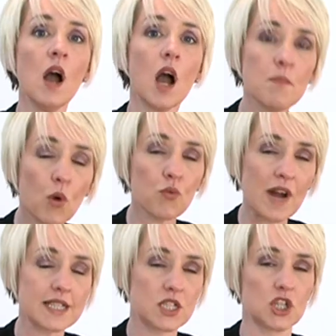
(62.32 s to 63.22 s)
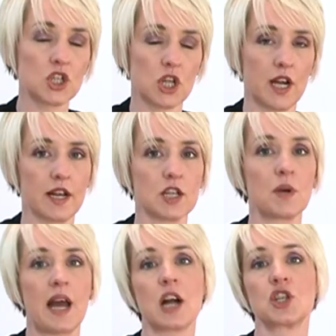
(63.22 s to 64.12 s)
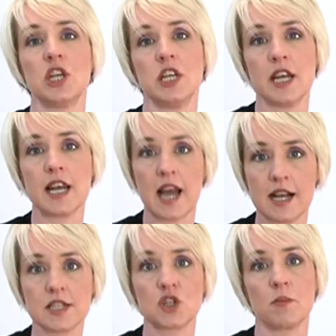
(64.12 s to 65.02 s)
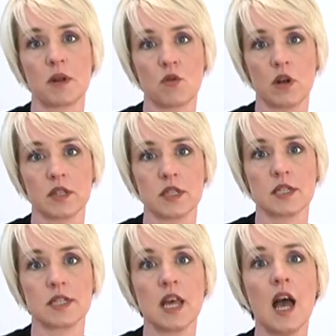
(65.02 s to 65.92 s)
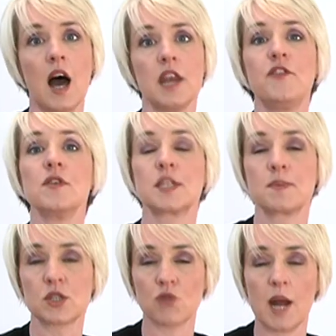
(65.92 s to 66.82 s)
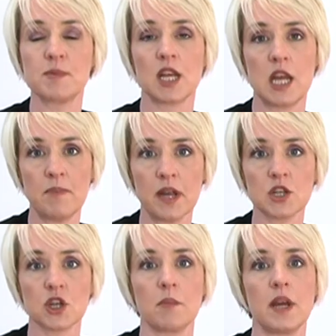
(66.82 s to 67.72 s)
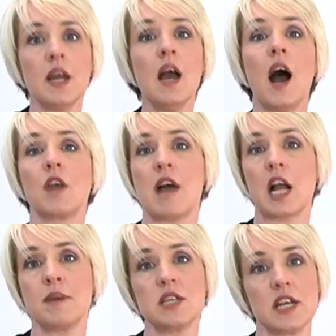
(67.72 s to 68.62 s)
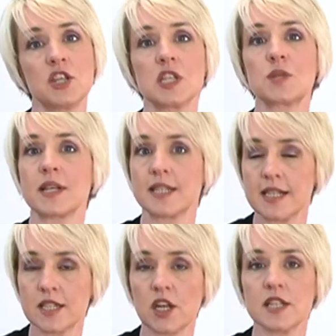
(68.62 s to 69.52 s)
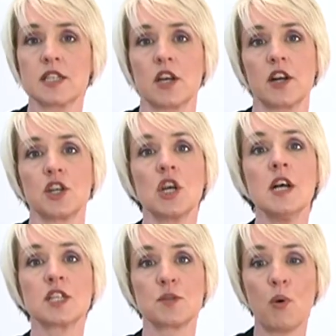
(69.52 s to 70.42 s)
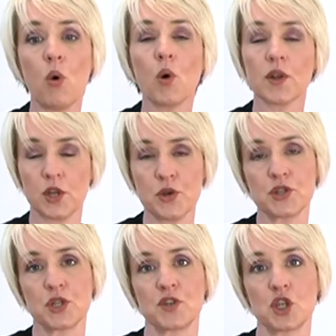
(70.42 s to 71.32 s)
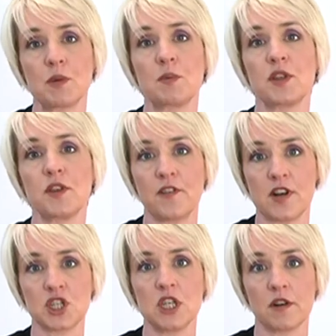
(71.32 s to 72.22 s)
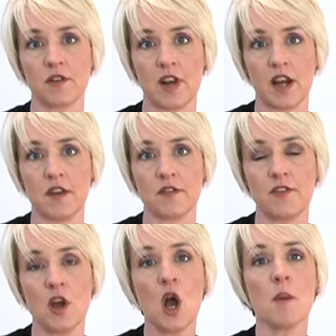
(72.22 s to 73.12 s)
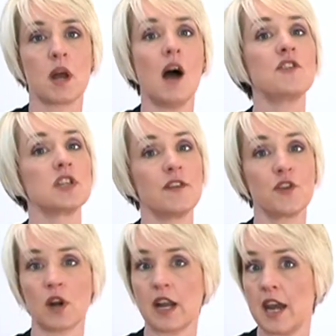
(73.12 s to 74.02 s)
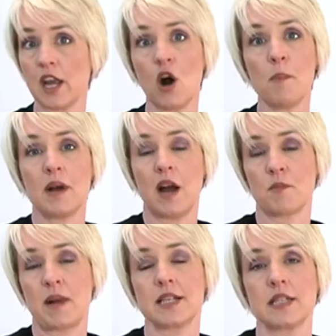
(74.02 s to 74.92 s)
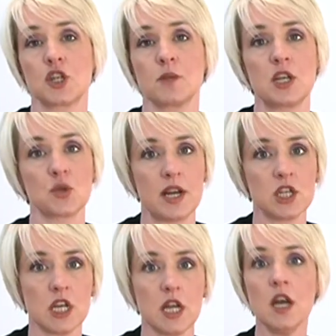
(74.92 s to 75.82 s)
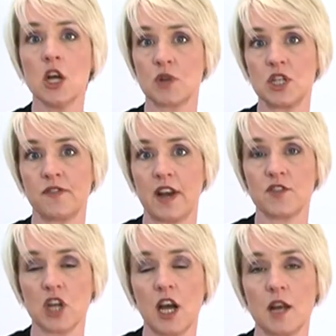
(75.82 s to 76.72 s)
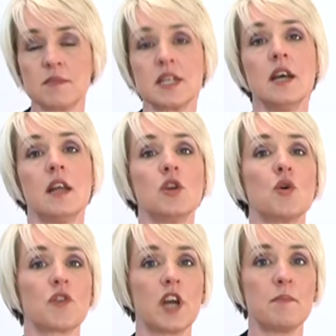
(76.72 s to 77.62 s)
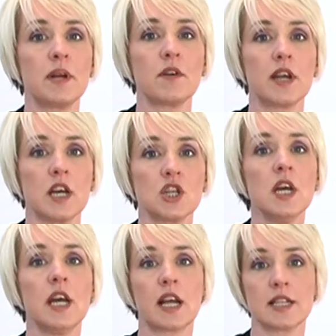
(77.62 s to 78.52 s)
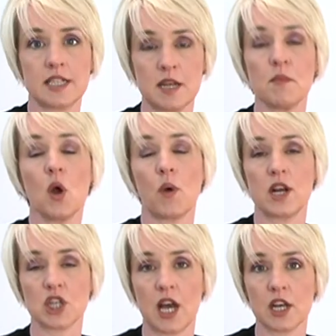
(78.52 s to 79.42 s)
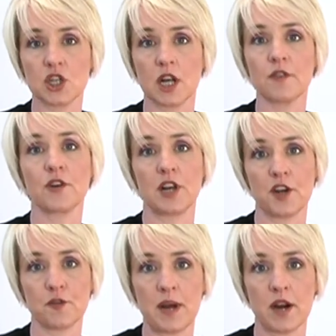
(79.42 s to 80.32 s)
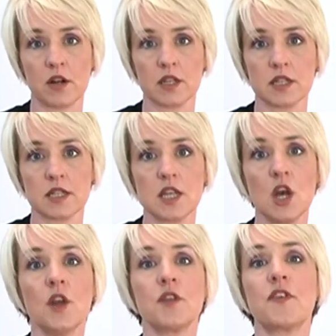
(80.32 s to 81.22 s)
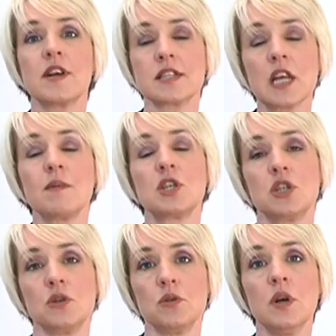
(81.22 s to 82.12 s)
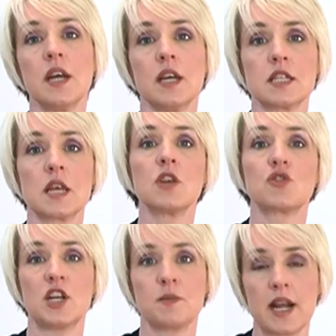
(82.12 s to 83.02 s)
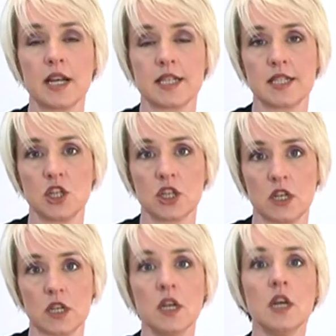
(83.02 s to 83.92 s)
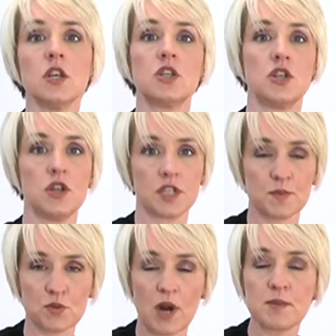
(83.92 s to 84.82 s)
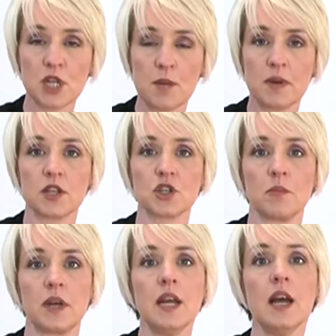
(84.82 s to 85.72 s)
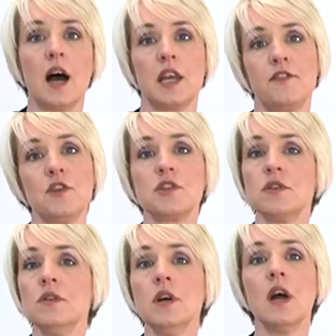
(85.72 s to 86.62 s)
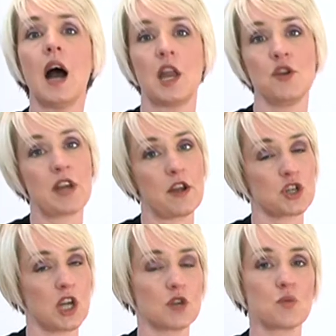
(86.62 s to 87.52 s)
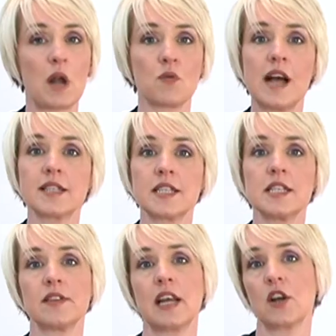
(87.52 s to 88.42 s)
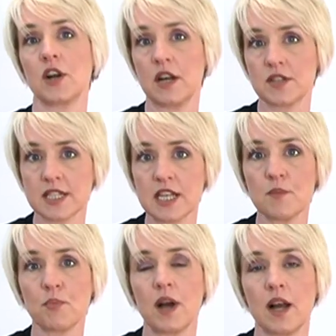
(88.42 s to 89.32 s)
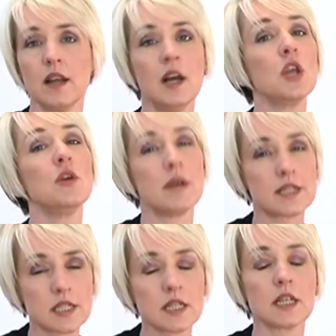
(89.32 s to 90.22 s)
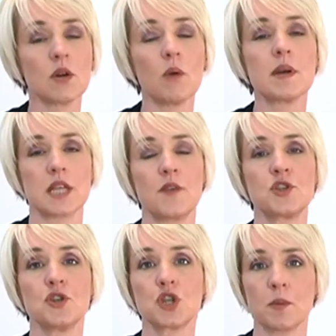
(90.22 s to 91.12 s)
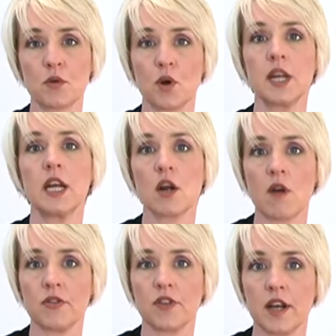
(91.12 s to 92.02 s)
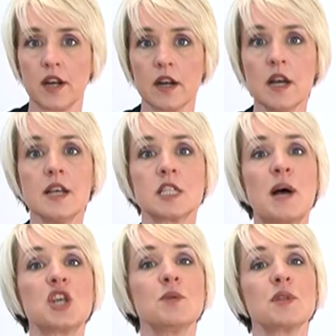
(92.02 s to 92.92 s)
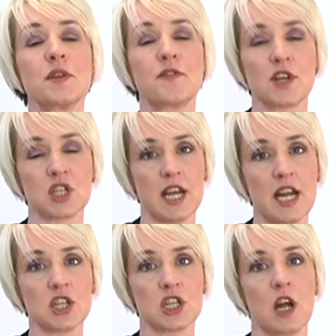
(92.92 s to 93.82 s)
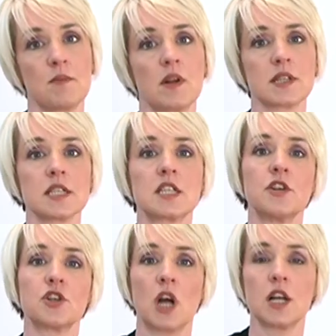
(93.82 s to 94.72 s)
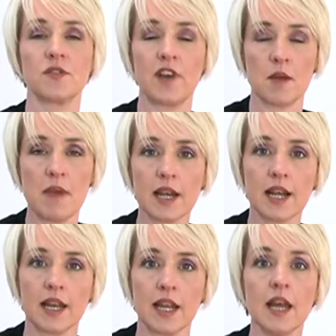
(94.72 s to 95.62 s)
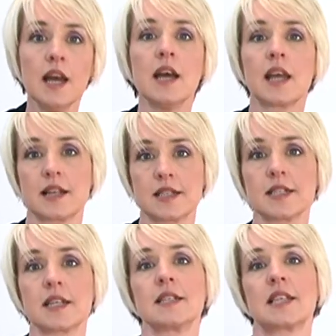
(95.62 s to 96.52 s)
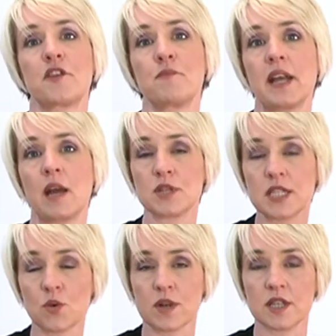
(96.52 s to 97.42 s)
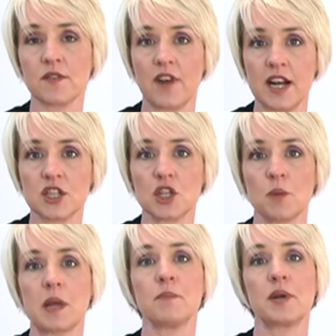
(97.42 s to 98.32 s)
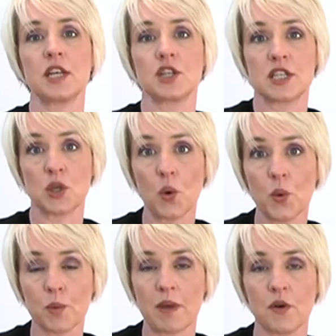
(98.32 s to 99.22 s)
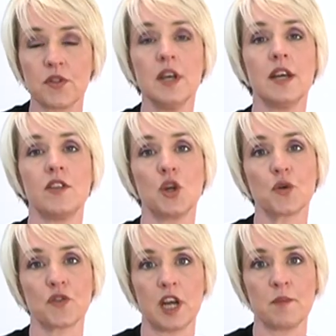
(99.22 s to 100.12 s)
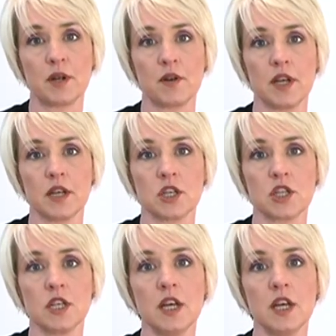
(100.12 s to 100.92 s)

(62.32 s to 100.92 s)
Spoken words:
A more rested child will actually need less dummy runs. And if you subscribe to keeping a dummy and recommendations where SIDS are concerned, support the use of a dummy within the first year of life. But often if you're getting up and replacing that dummy 20, 25 times in the overnight period, it can seem quite challenging for a lot of parents. The first thing I would do is try to make a decision. Do you subscribe to keeping the dummy? And if you do, and you get your child well rested and they learn how to sleep well, you may still always have to do a dummy run here and there, especially within the first 8 to 9 months until your child developmentally gets the skill set of being able to source and find the dummy and put it into his own mouth in the overnight period.